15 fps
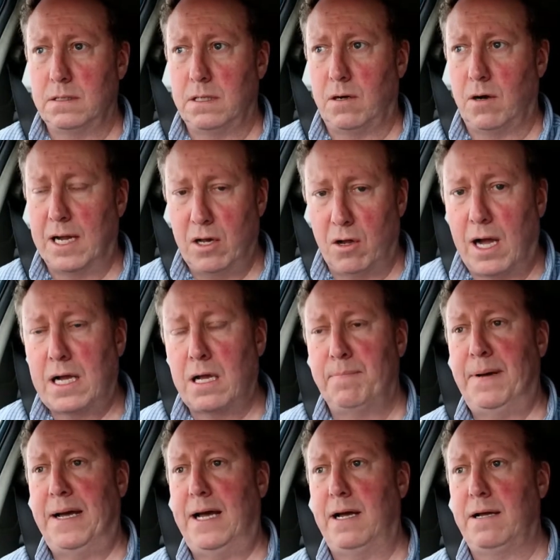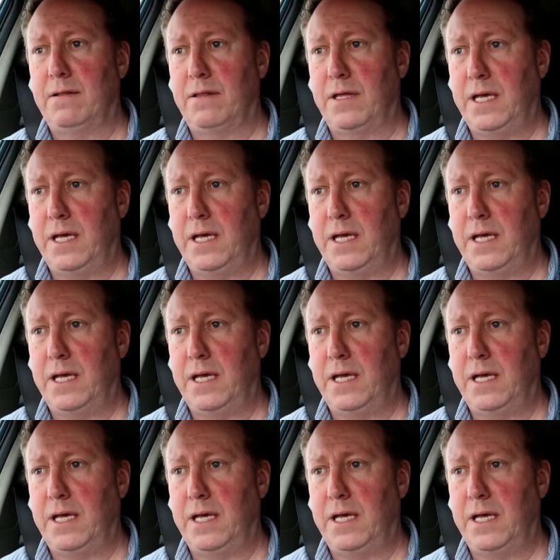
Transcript: I like about